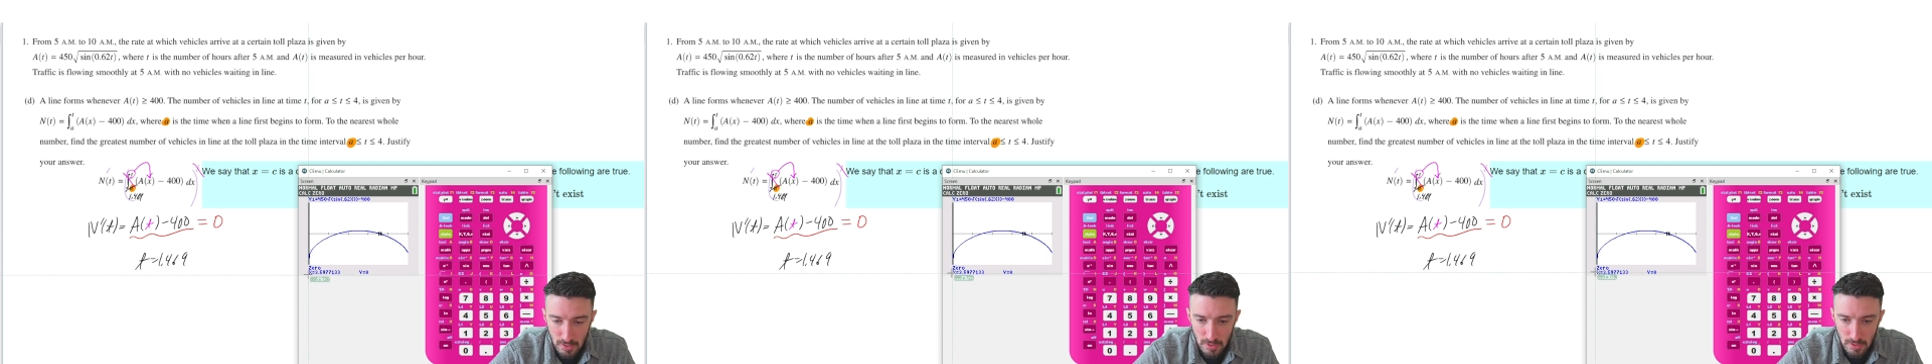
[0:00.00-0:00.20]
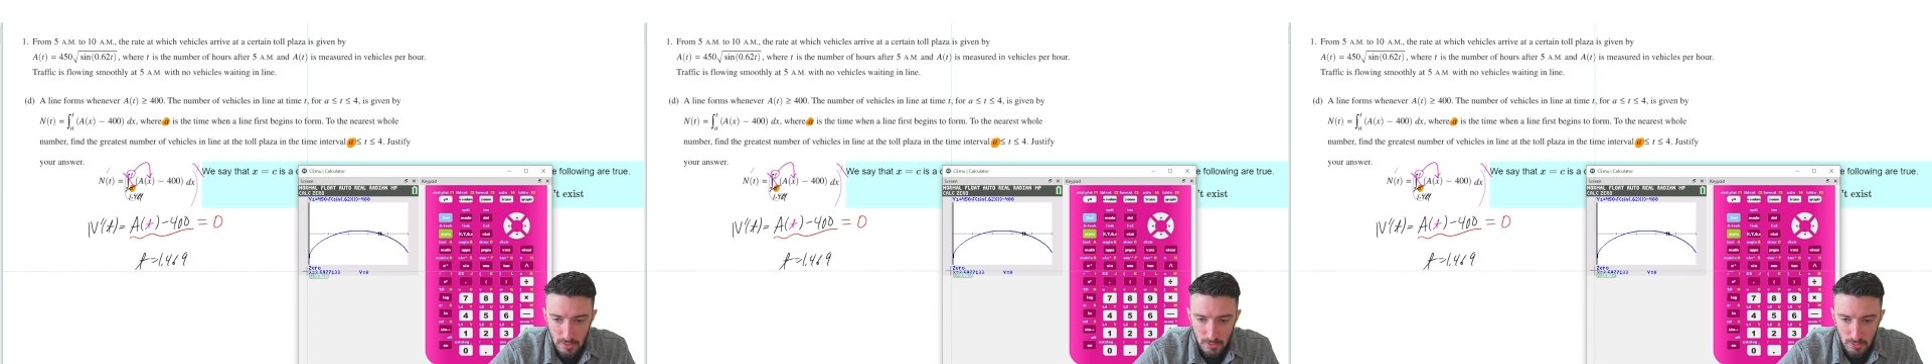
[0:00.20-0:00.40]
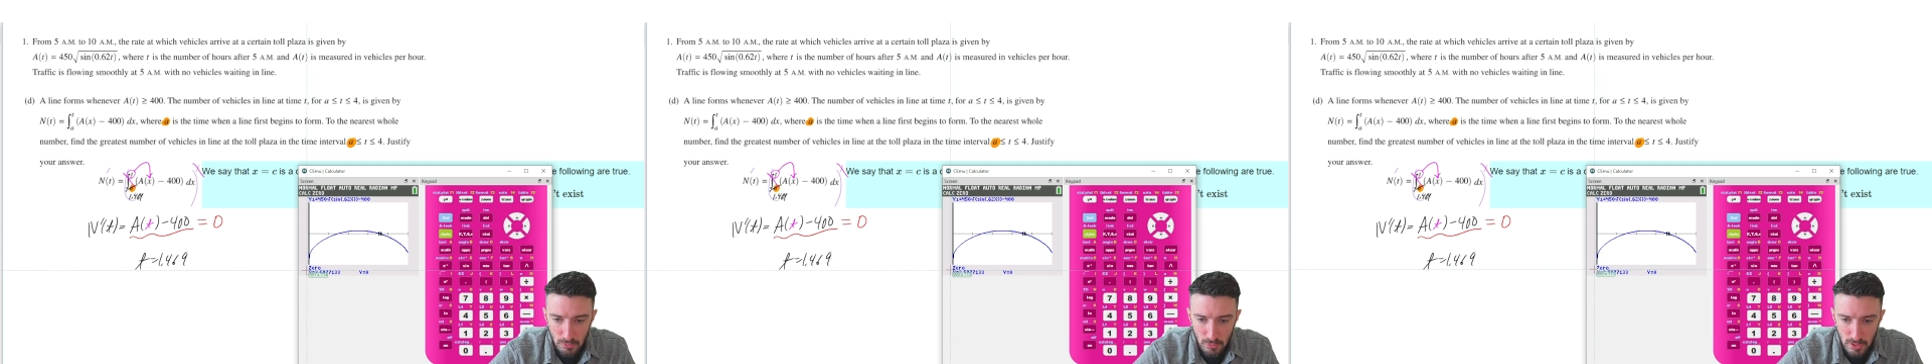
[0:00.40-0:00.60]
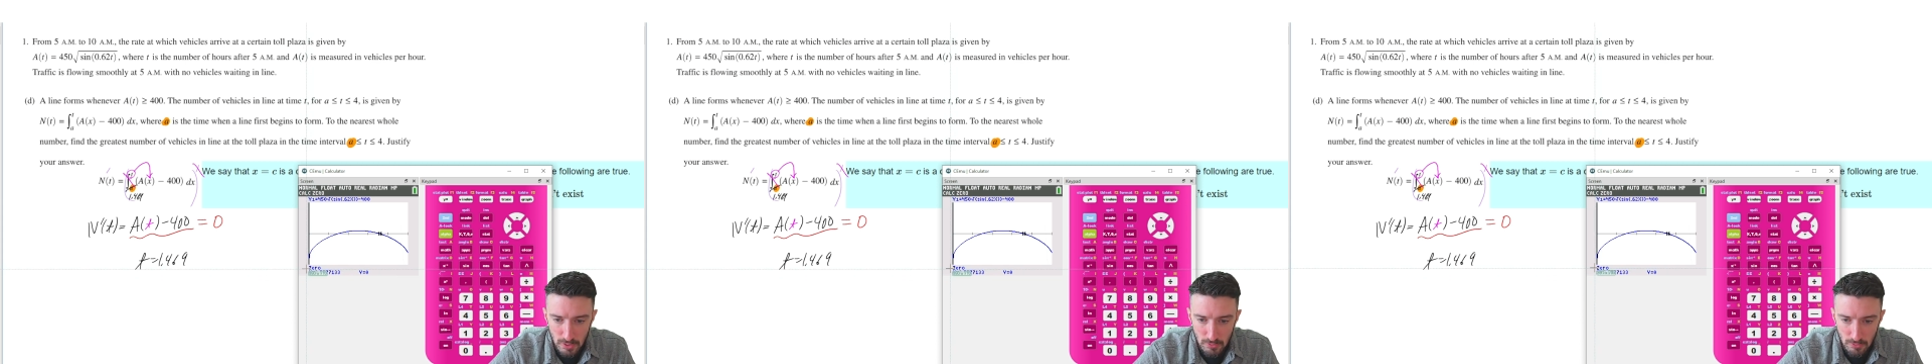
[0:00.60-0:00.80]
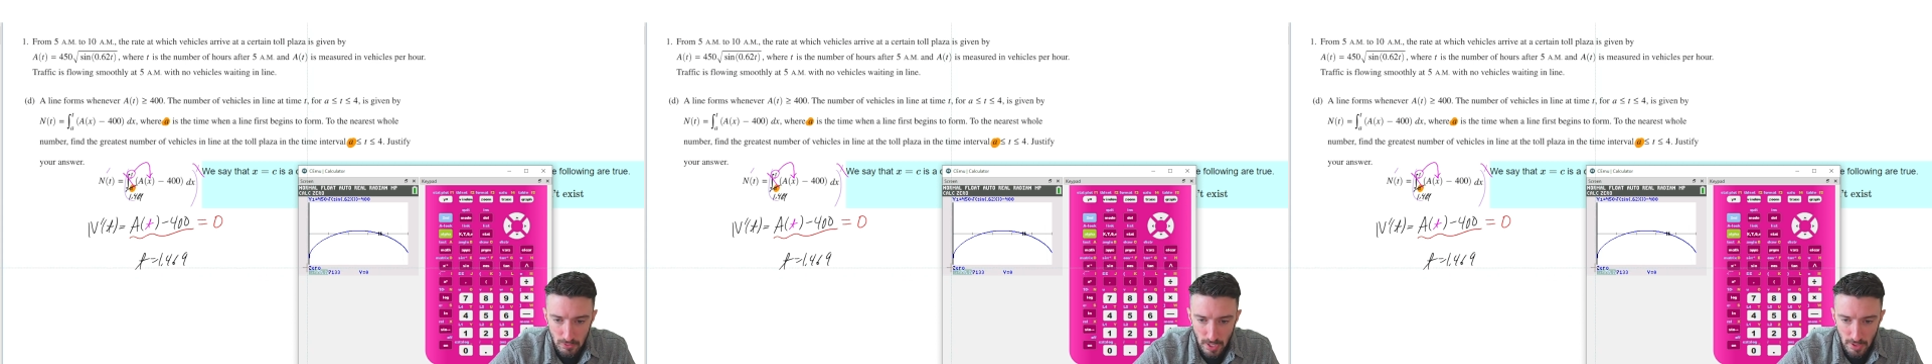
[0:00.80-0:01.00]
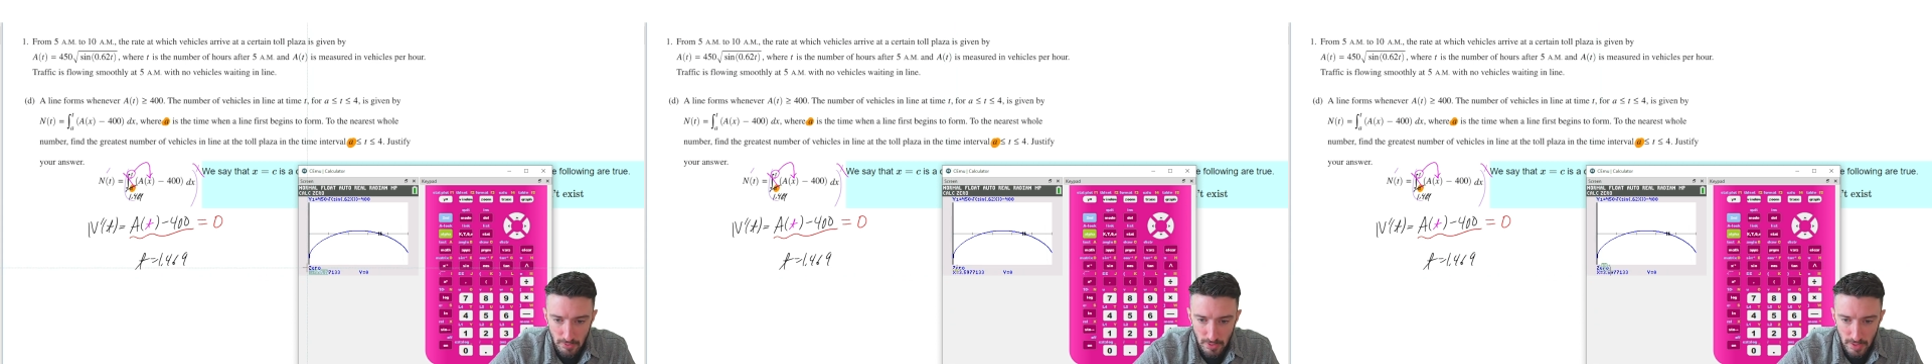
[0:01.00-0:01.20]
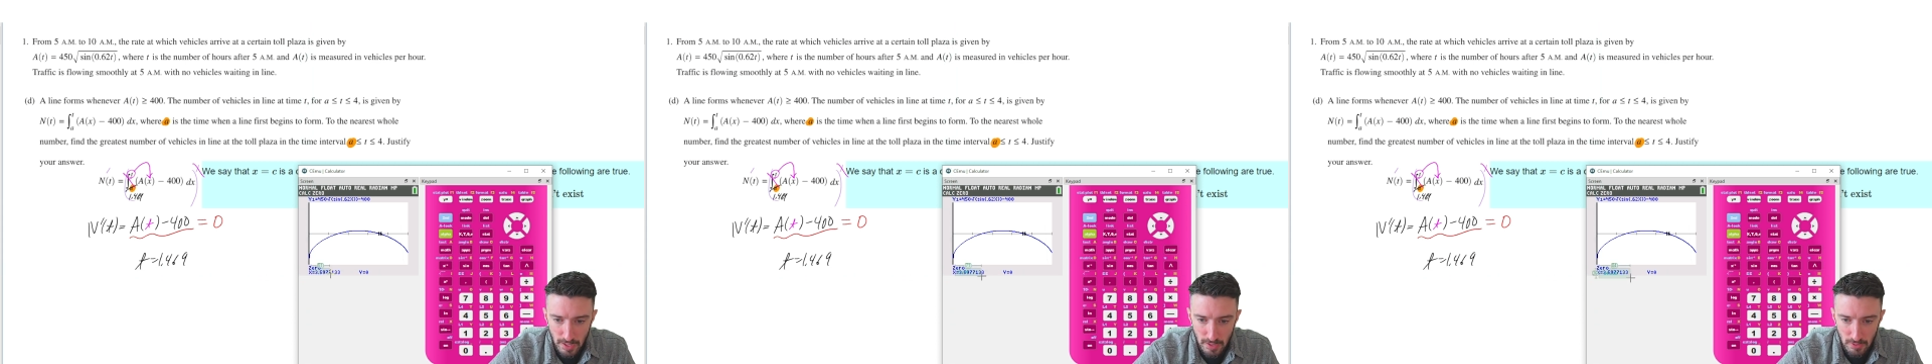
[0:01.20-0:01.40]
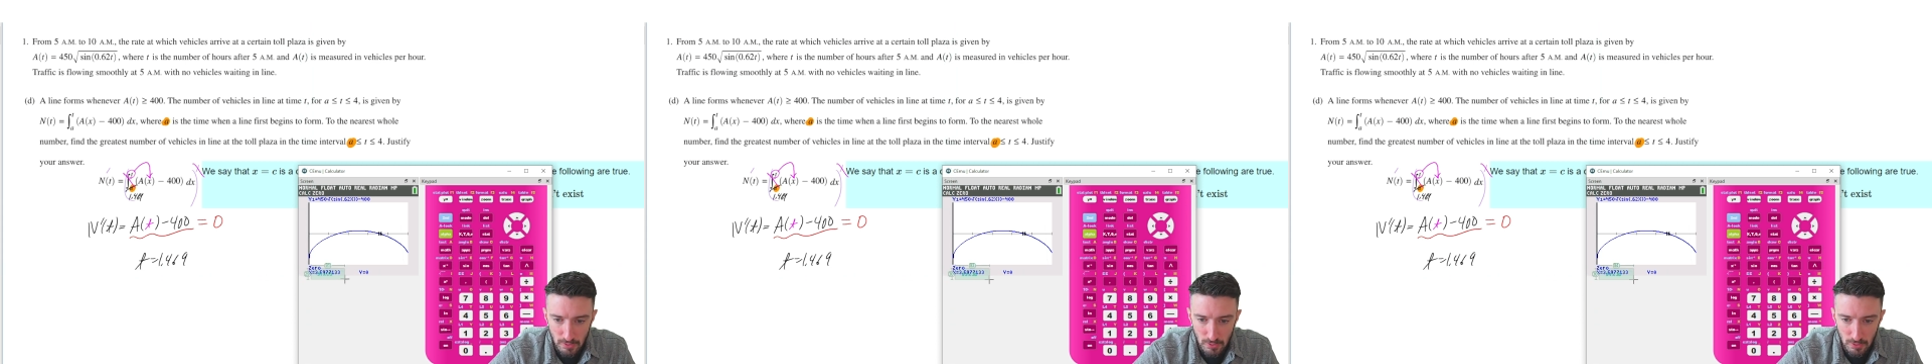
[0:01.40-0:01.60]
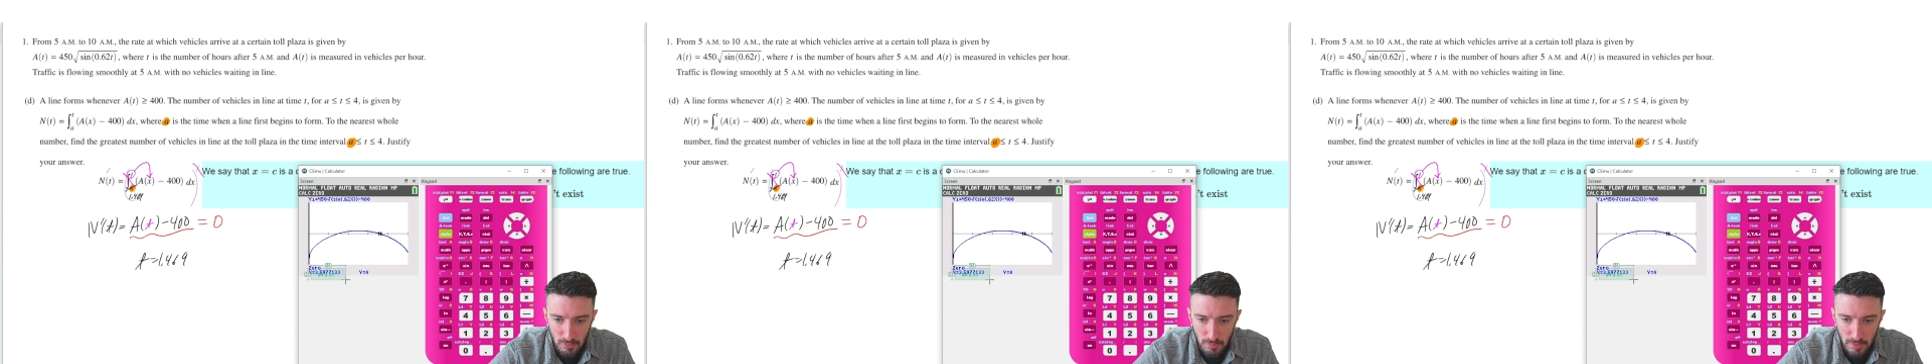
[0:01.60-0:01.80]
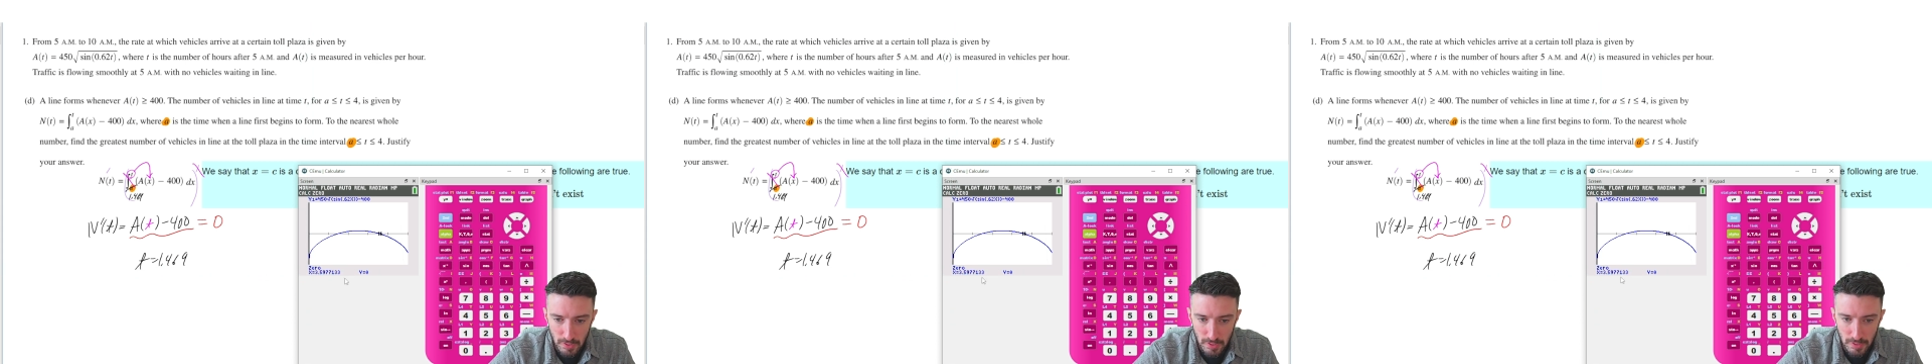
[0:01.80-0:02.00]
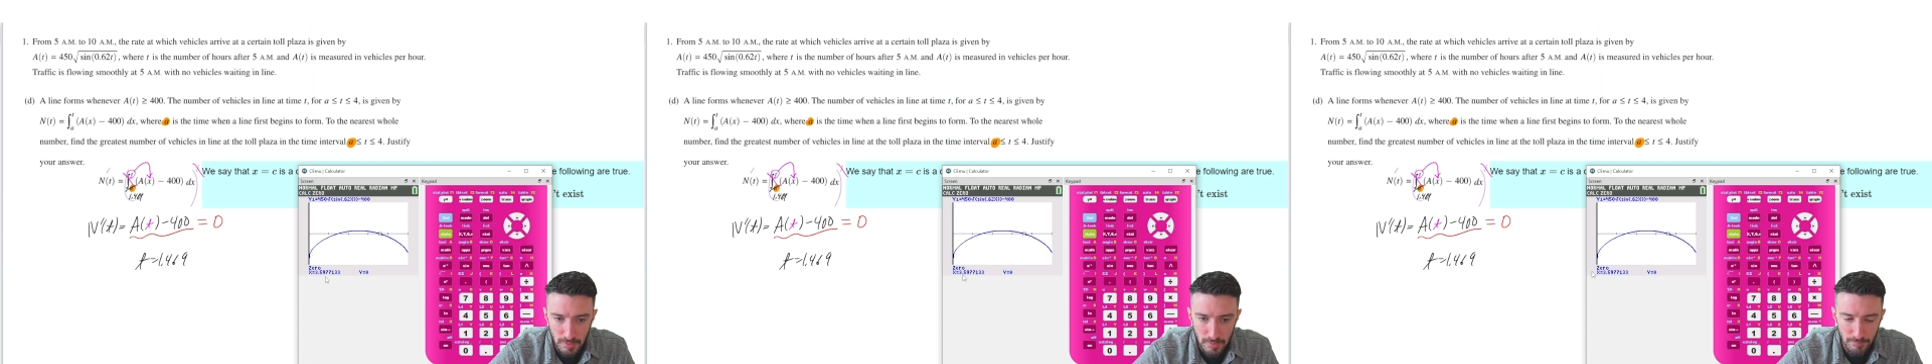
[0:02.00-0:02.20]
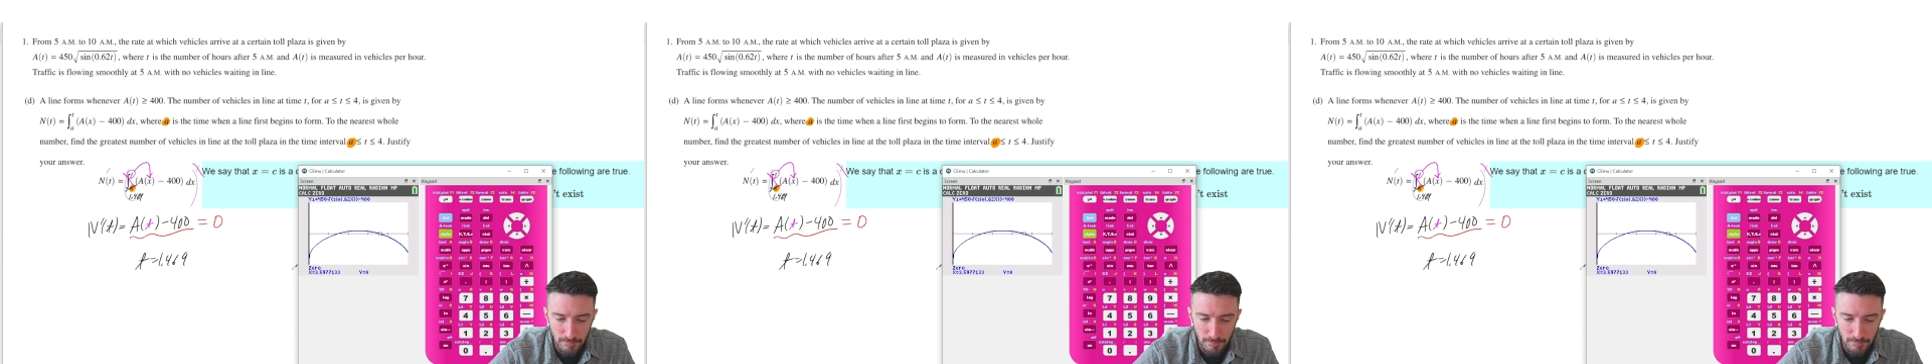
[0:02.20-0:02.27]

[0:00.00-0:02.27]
So we can round that a little bit,